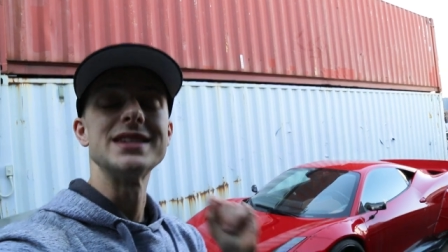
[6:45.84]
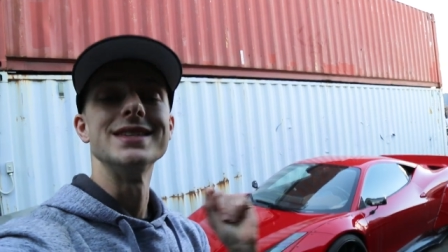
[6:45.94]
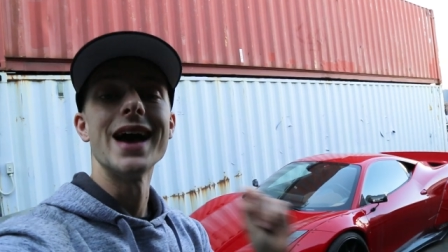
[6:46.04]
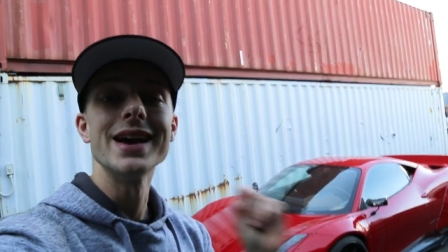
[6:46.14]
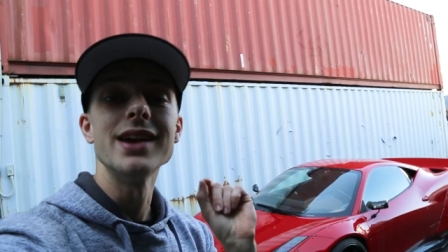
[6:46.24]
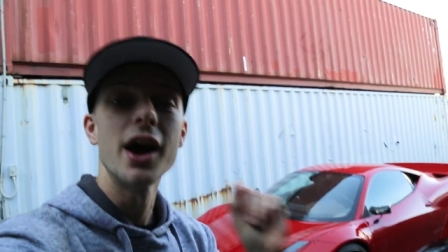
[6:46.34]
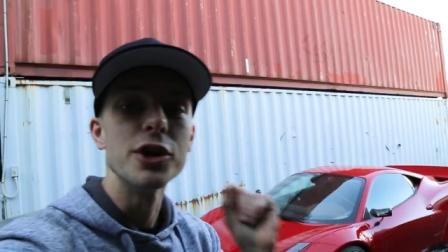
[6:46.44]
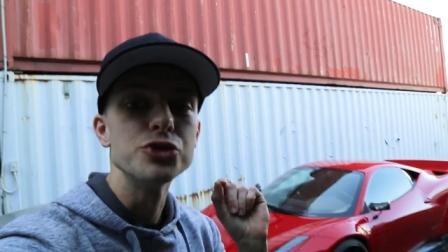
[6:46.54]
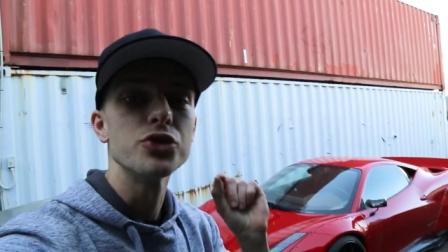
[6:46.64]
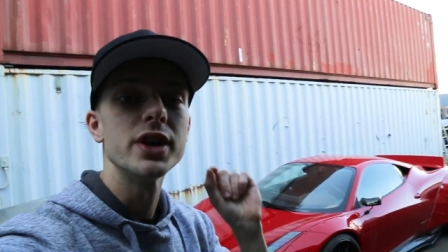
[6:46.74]
makes
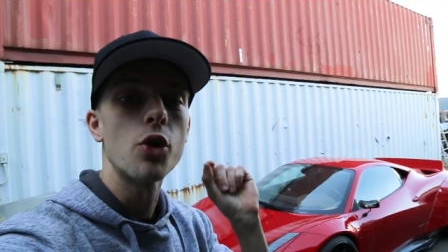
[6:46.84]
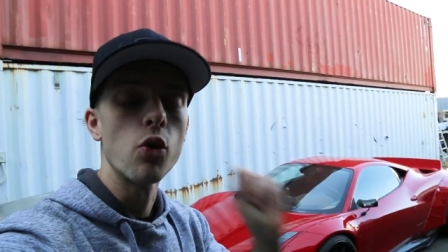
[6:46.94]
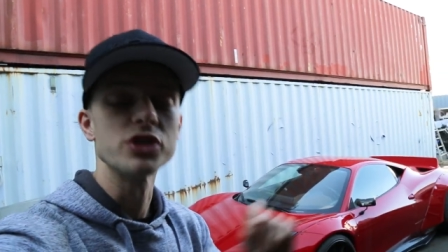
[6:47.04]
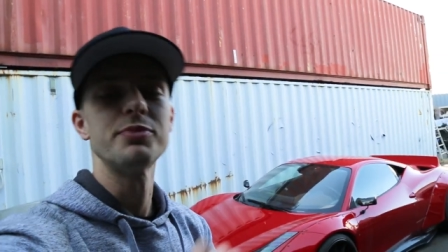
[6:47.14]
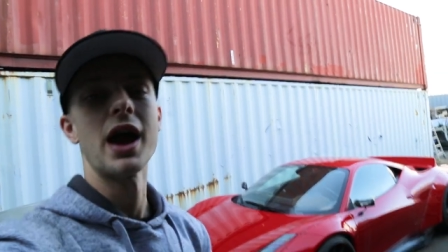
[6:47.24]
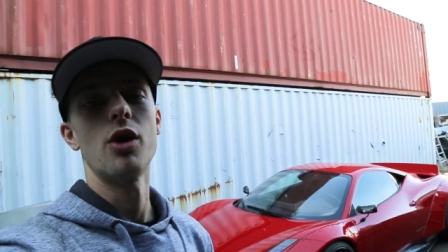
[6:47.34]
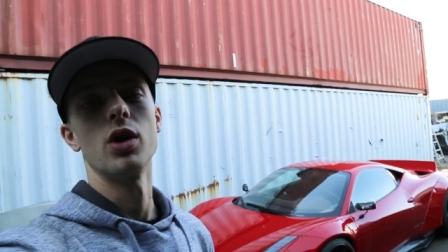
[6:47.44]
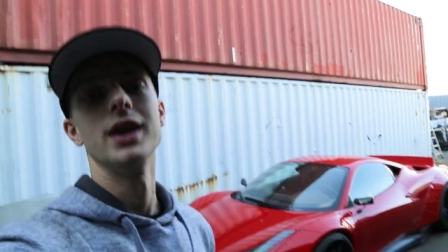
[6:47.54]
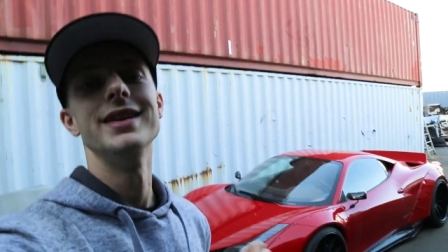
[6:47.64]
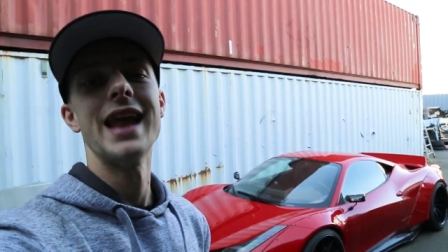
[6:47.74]
900
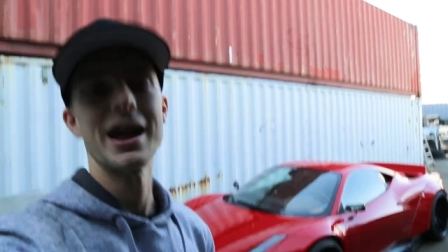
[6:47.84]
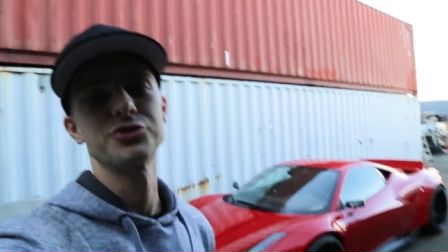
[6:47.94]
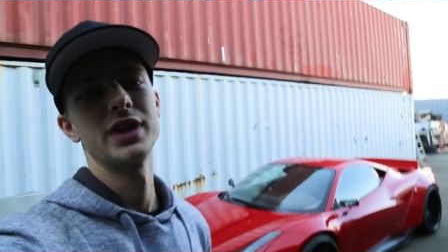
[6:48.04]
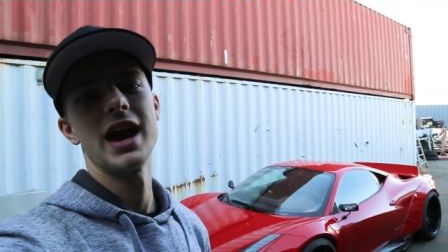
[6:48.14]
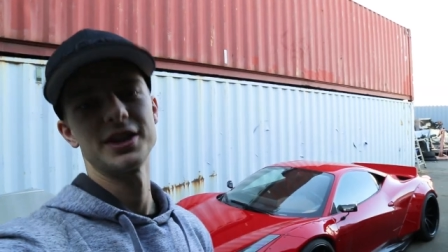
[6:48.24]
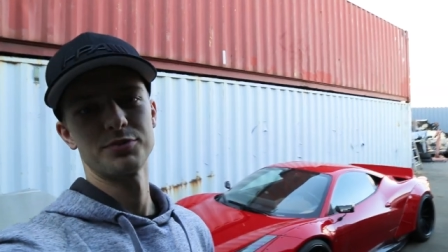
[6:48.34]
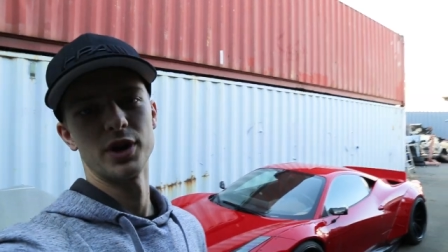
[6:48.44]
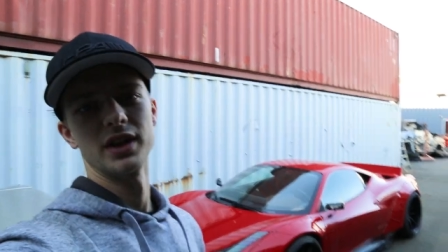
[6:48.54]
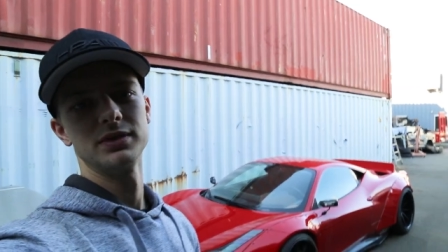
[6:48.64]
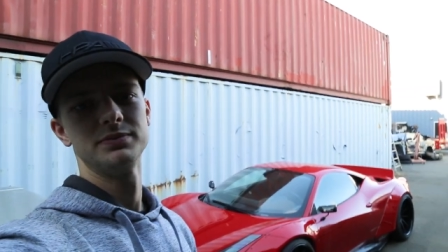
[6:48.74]
horsepower naturally
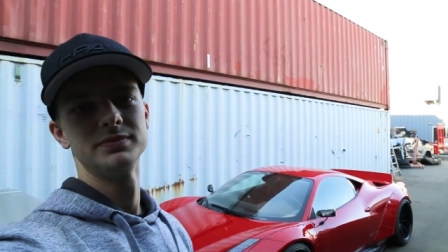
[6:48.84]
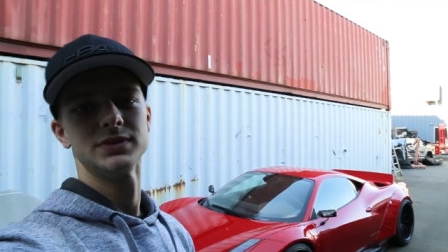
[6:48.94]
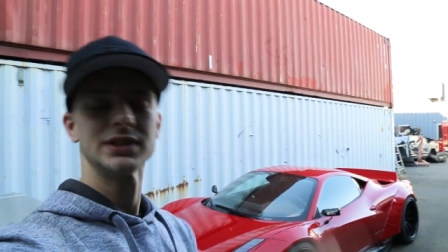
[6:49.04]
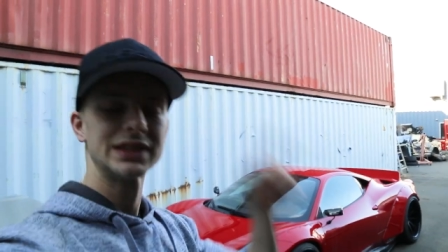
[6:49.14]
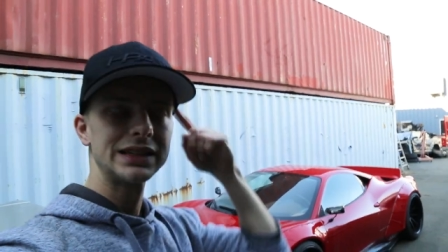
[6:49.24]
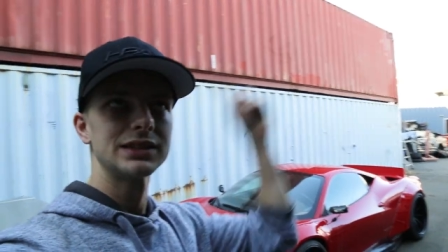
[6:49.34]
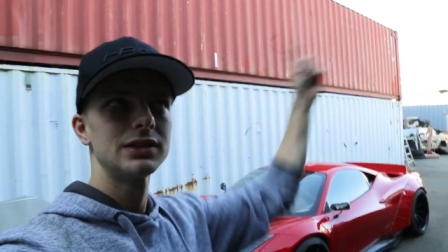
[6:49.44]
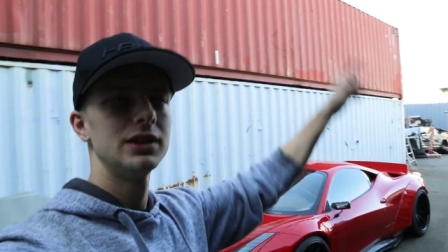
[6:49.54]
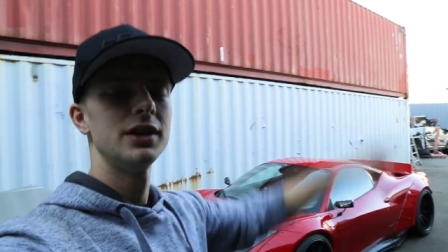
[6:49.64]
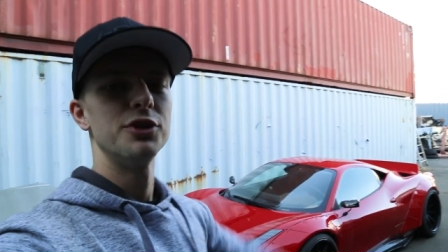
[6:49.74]
aspirated.
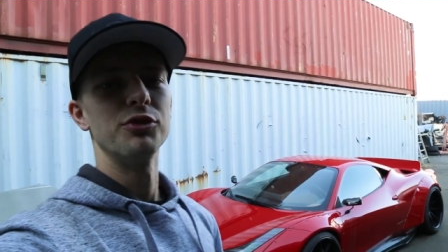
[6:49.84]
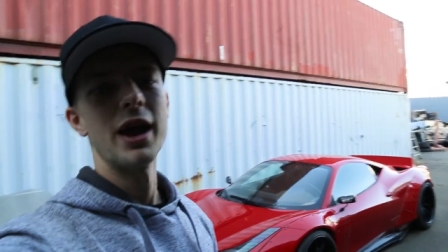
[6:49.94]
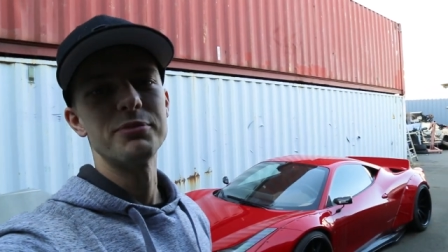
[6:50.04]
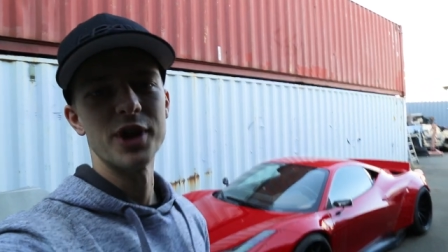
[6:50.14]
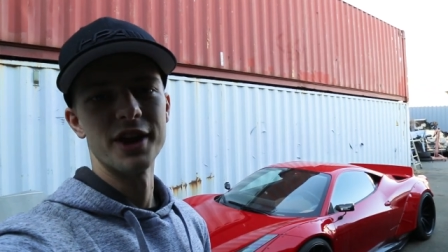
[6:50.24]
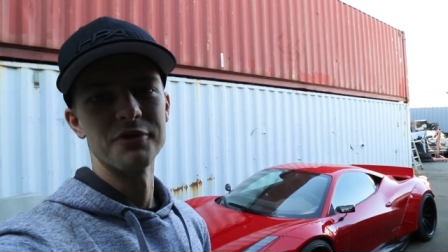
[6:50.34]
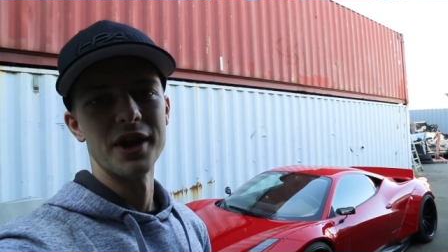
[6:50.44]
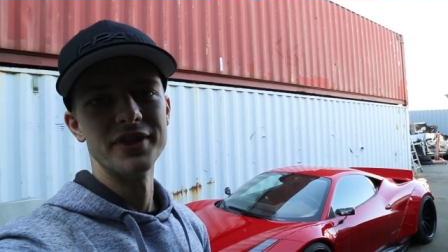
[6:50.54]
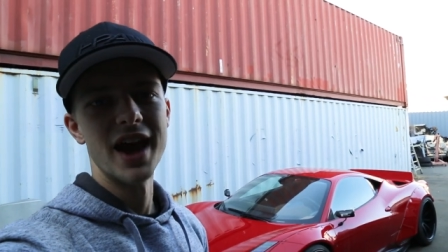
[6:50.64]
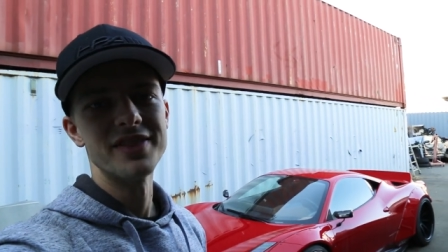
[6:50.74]
Wrap your head
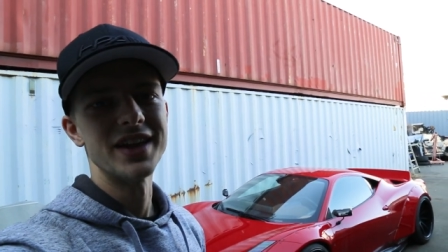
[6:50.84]
around that.